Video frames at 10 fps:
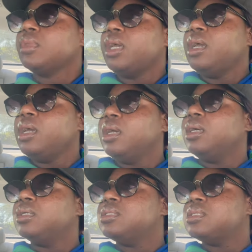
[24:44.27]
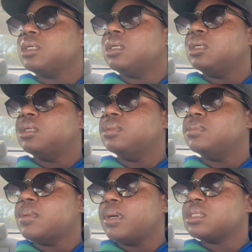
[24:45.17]
and um
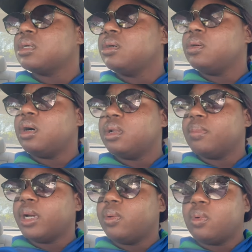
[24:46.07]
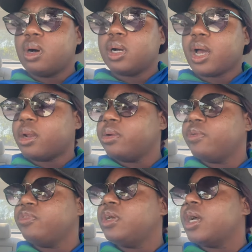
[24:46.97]
i'm about to go on my walk i don't know
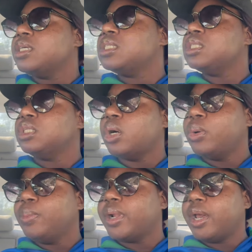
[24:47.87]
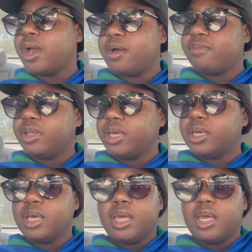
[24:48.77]
if you guys know but i have like